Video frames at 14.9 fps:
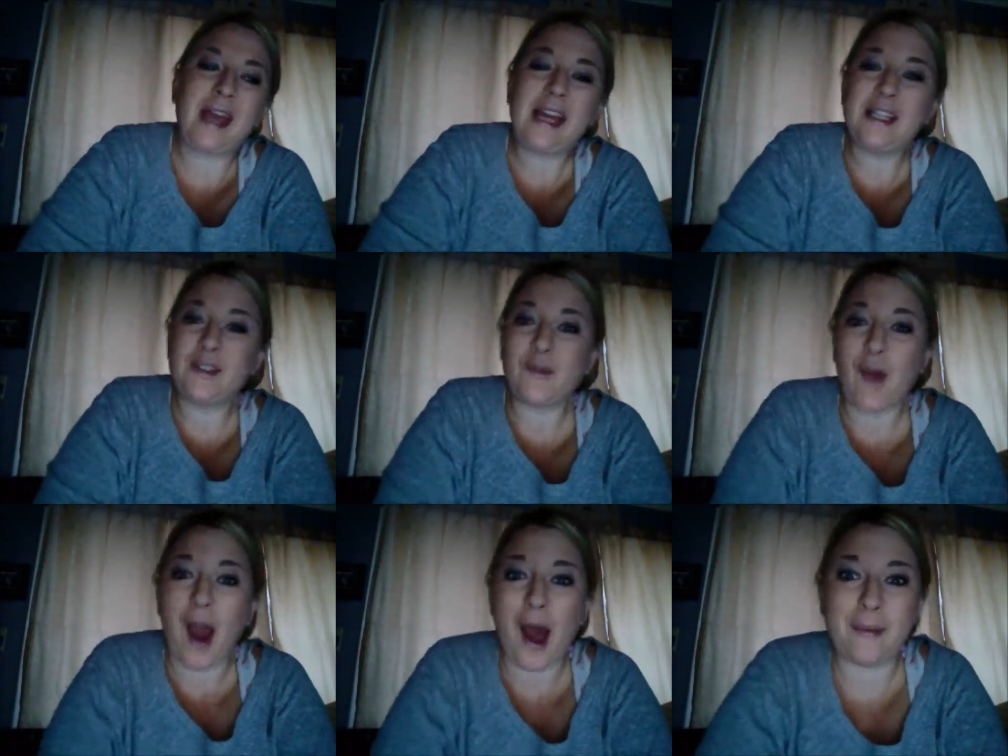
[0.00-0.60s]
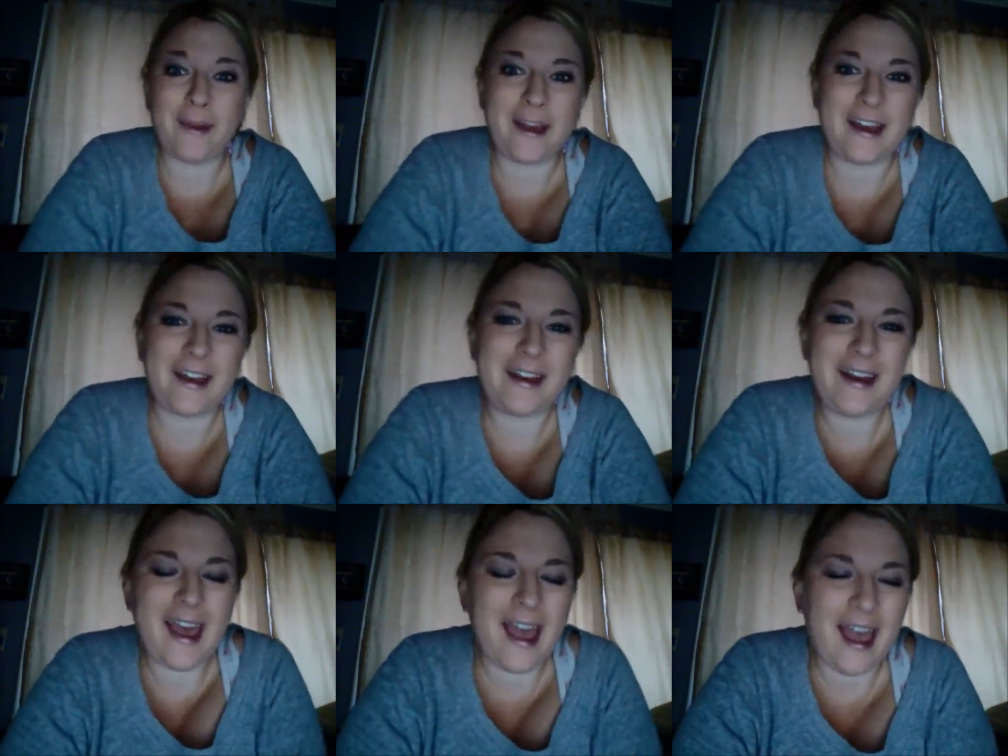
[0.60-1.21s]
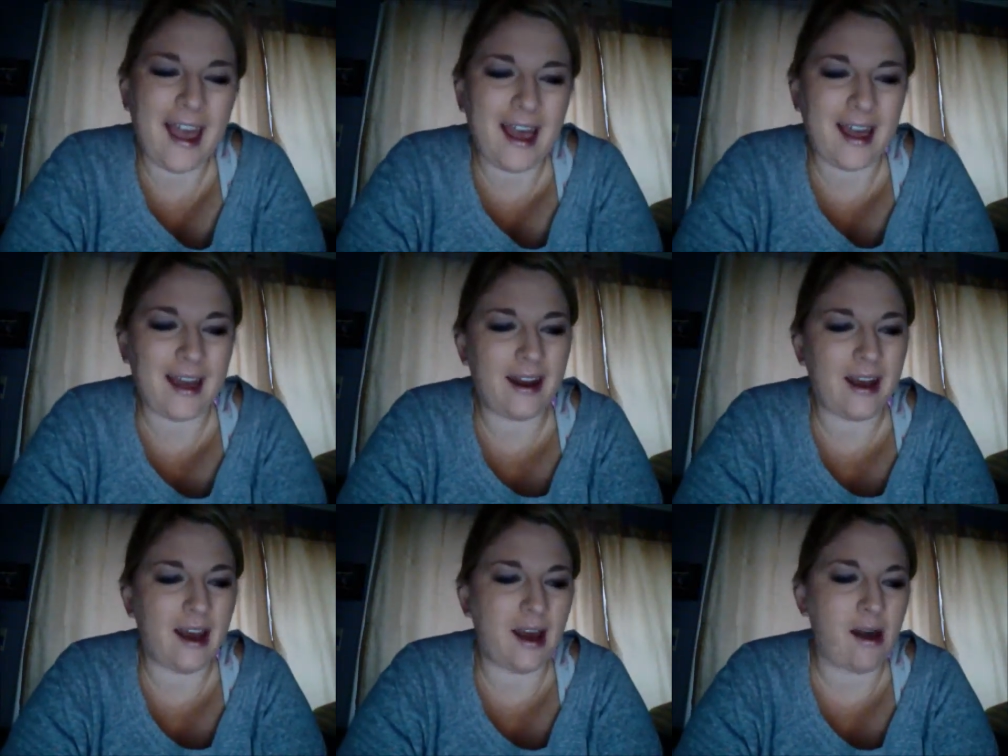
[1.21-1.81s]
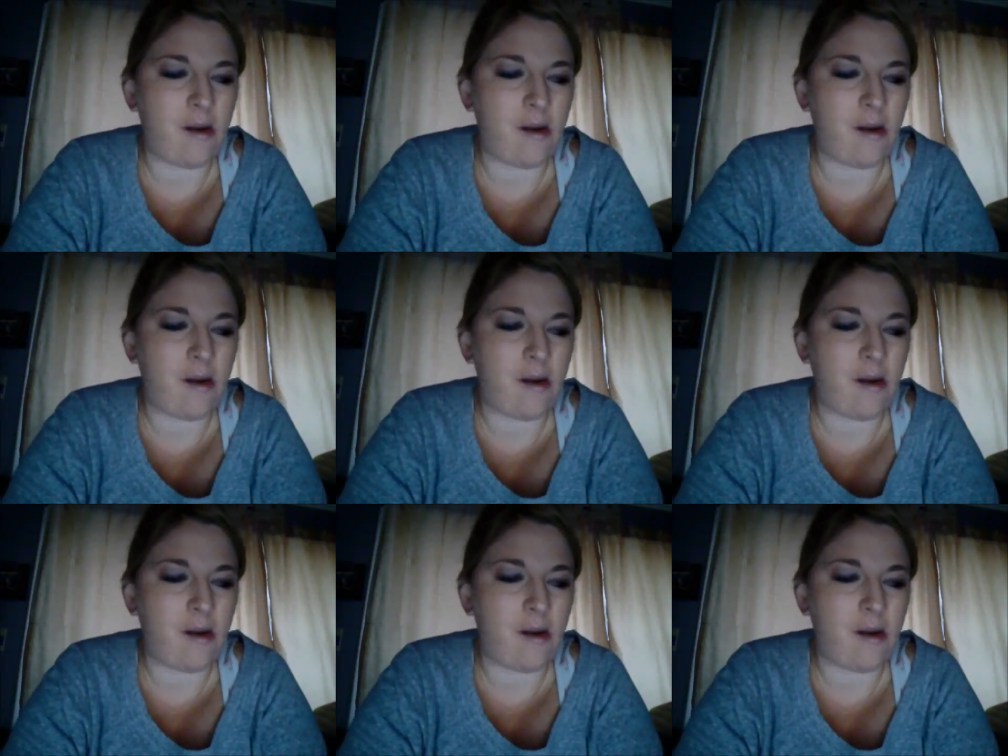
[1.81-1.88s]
it's Robin, and